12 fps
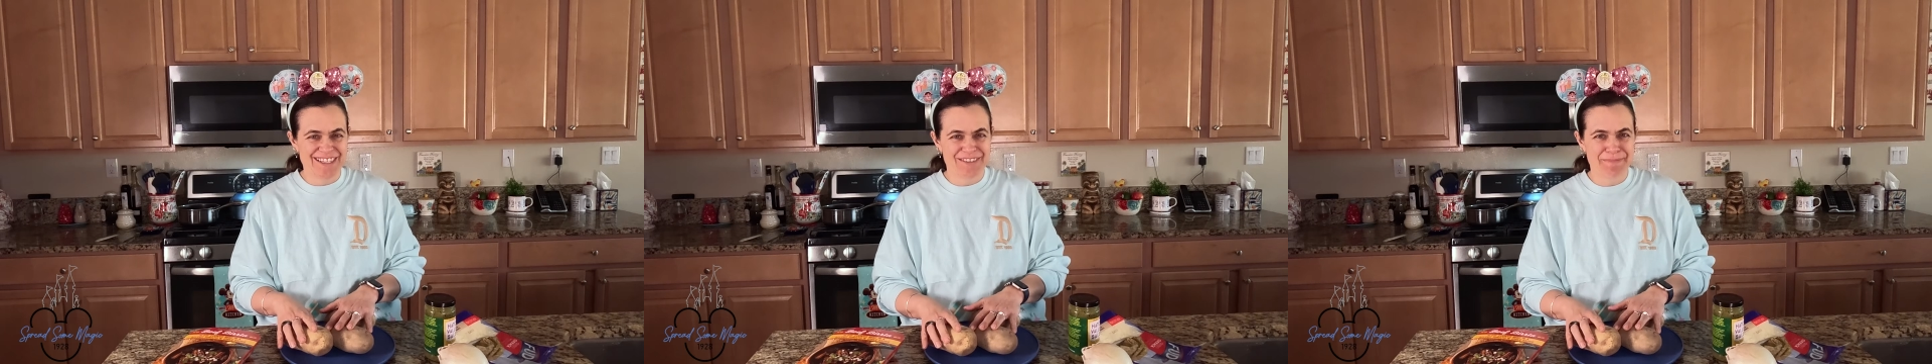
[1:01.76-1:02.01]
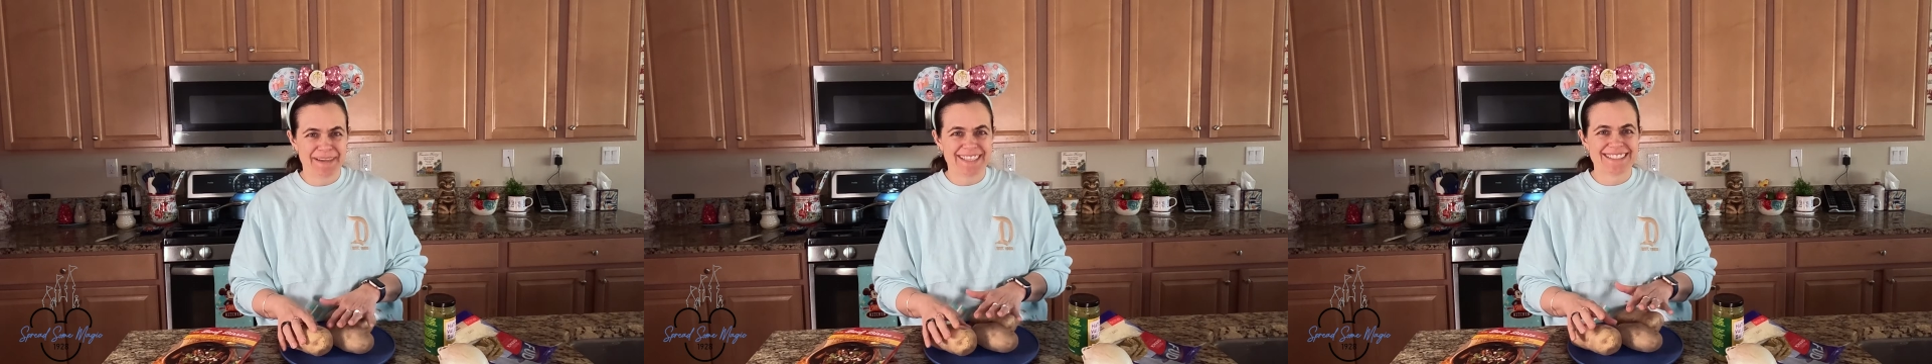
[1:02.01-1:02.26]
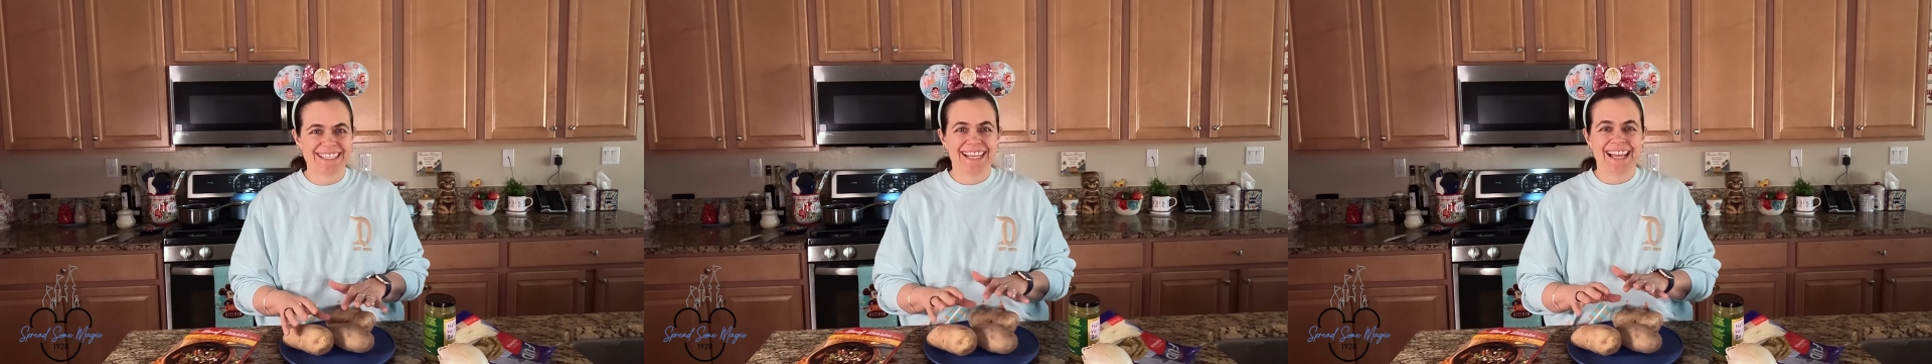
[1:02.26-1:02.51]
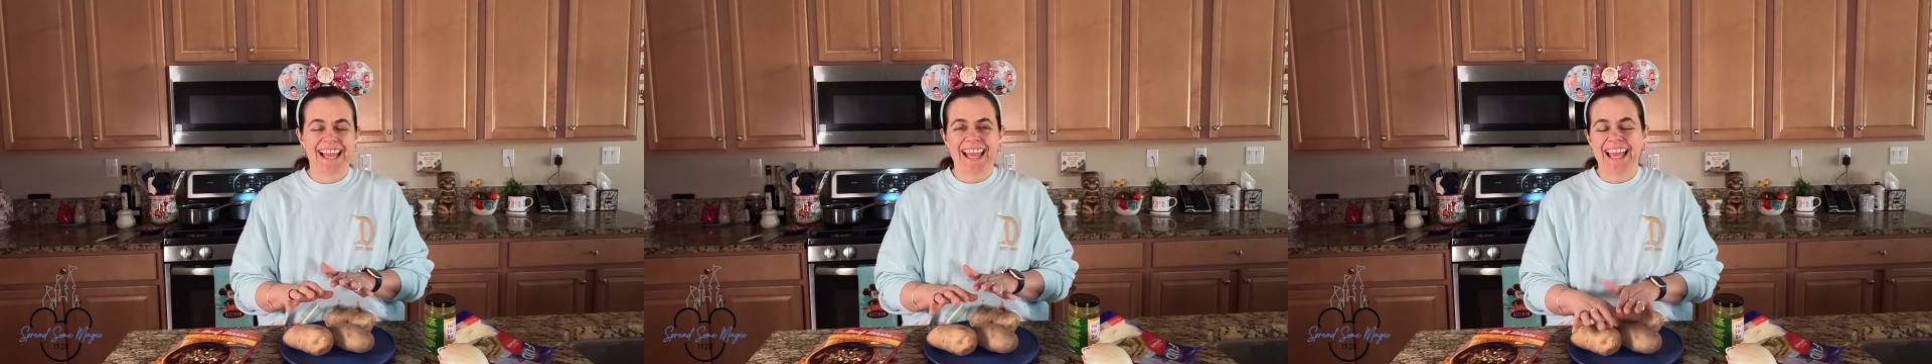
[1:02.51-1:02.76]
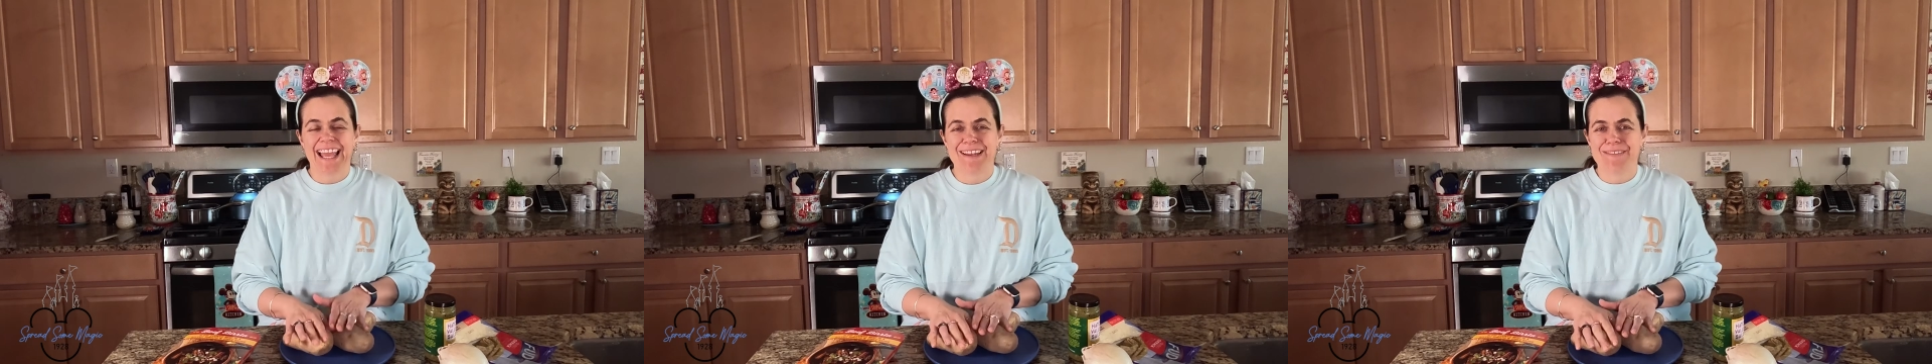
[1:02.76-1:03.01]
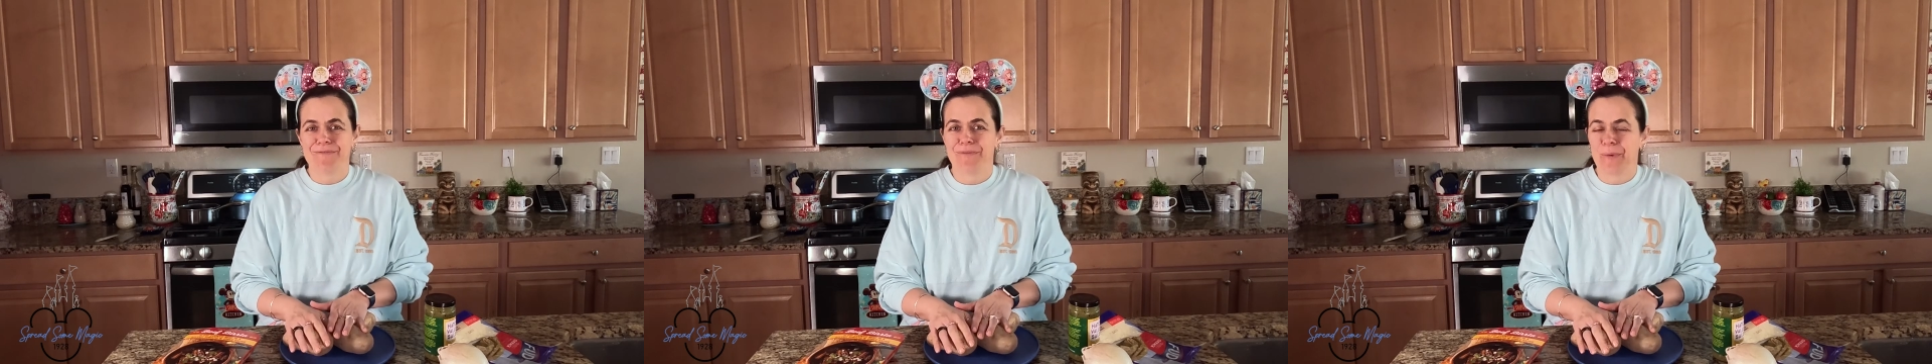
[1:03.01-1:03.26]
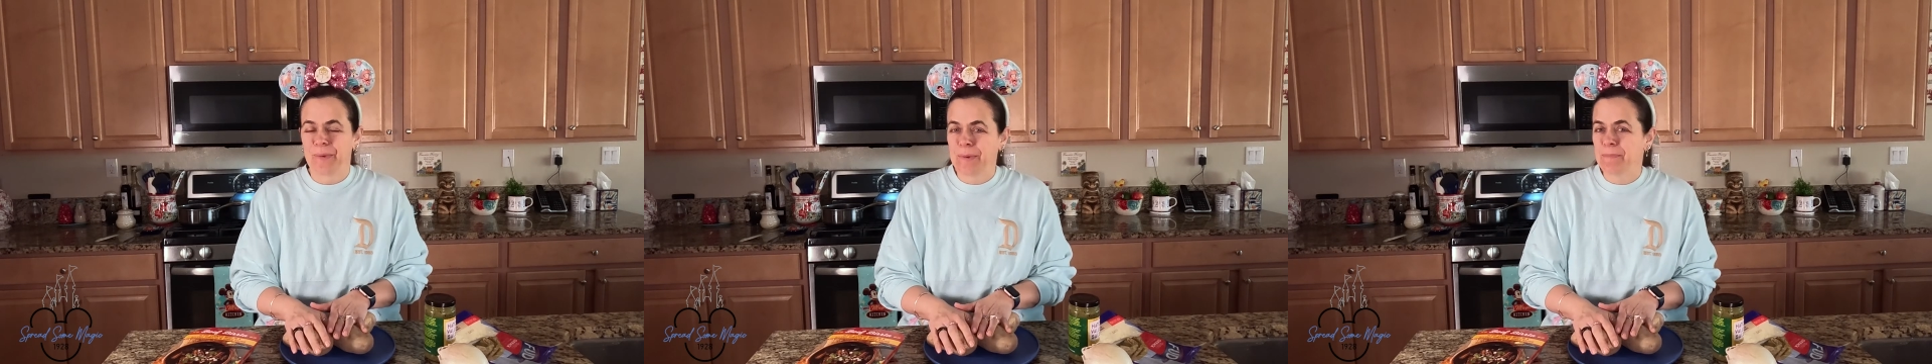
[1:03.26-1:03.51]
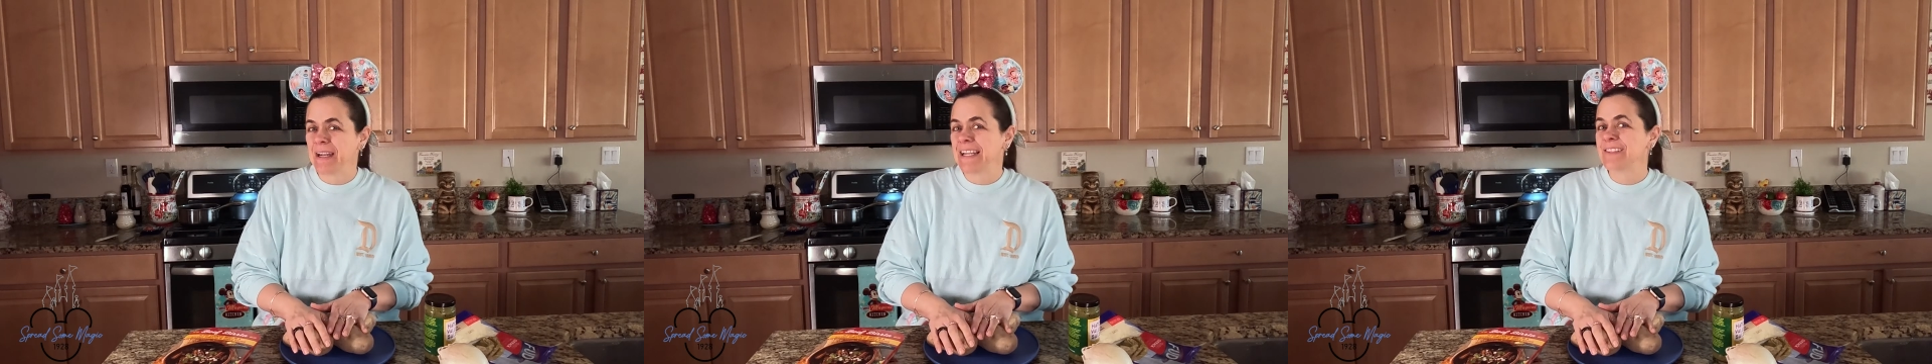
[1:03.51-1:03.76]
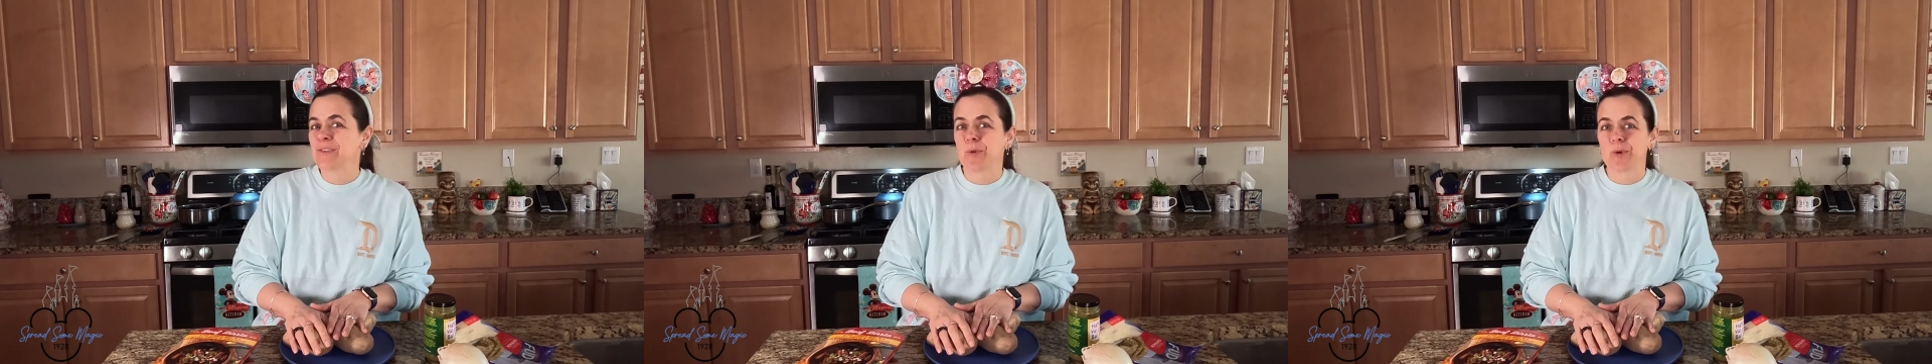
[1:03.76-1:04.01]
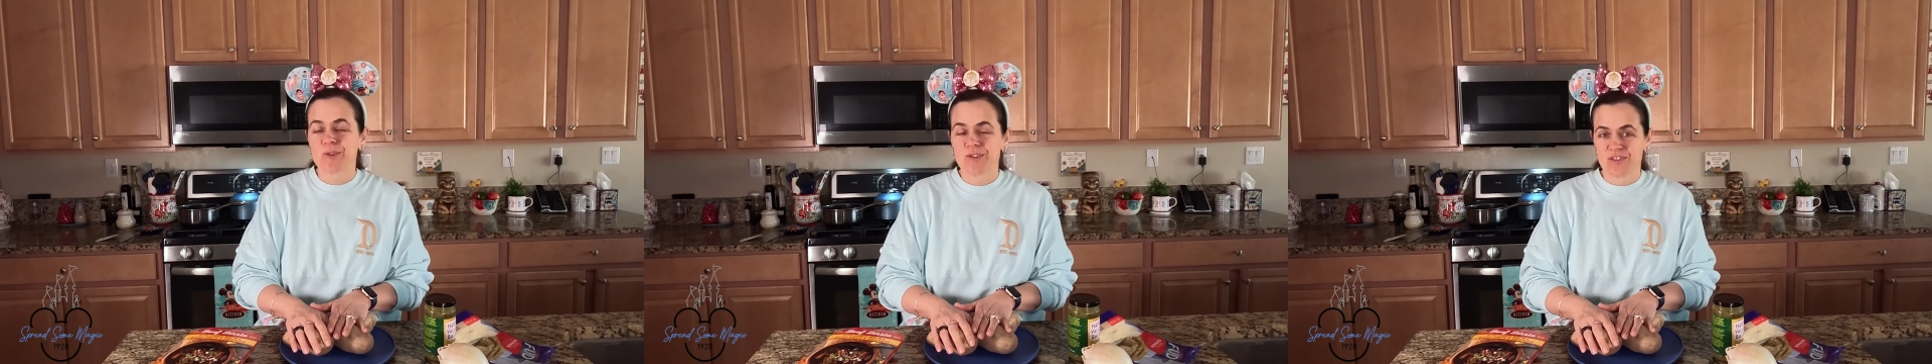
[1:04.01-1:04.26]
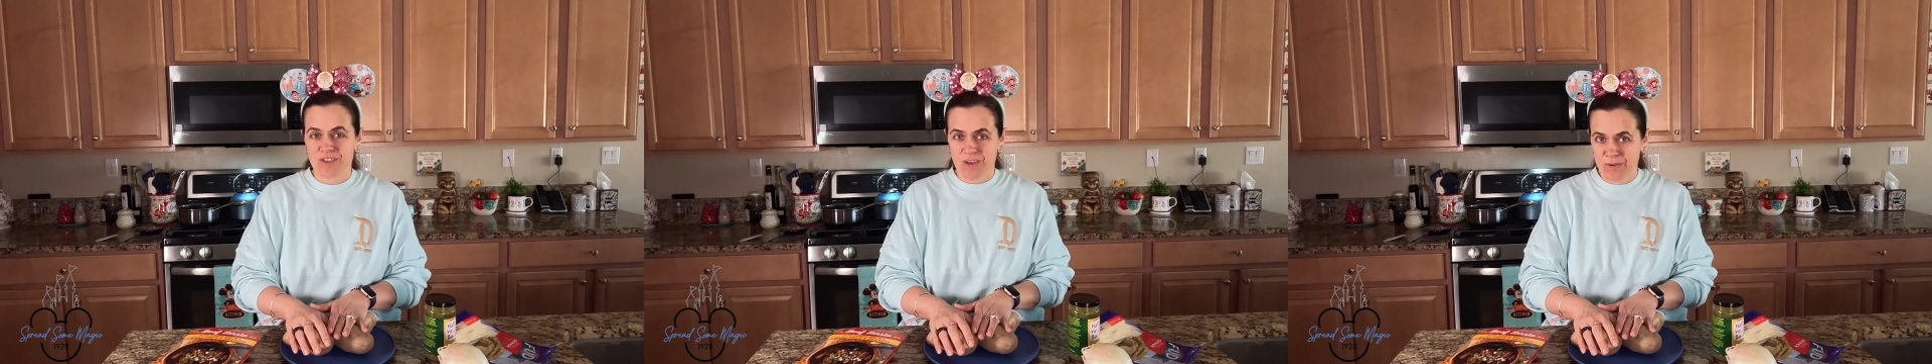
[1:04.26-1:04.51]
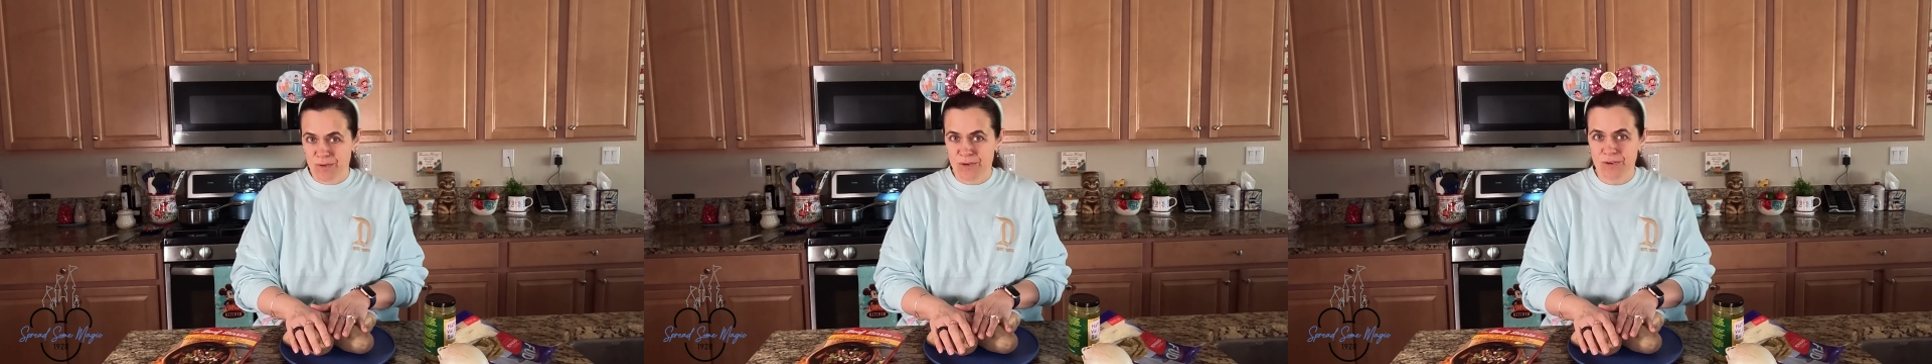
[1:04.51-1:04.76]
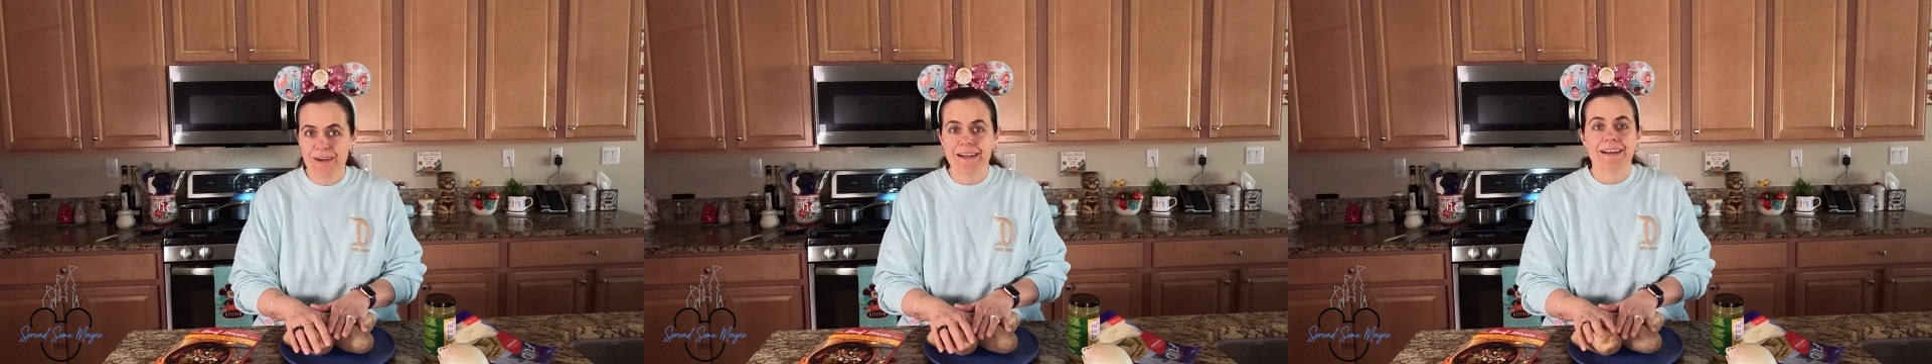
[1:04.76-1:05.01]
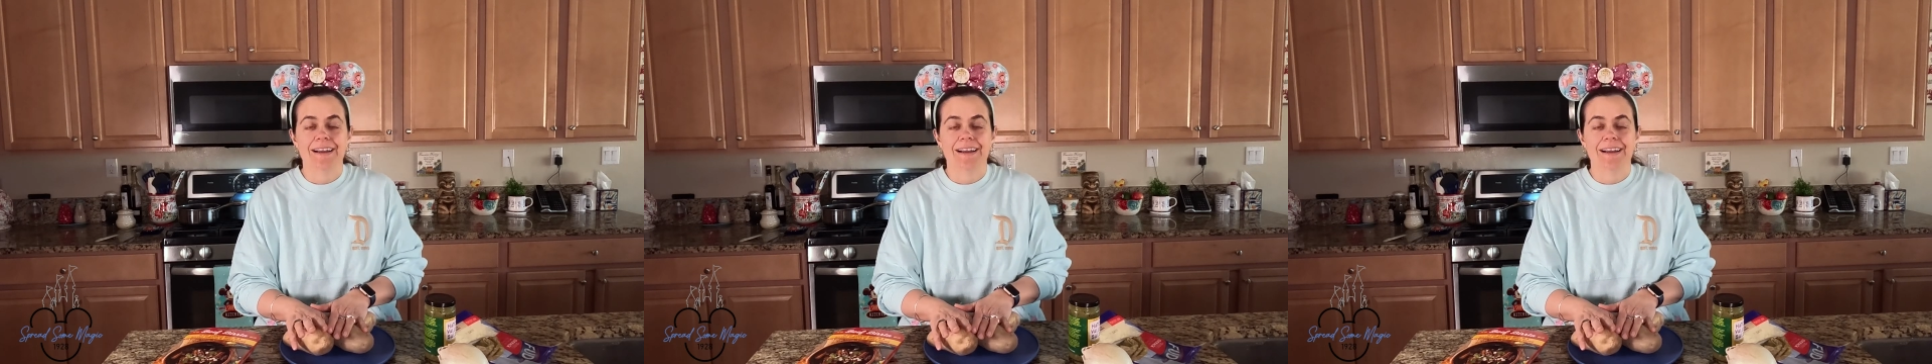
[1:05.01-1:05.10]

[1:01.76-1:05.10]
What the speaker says: drippings. And 40 minutes or so,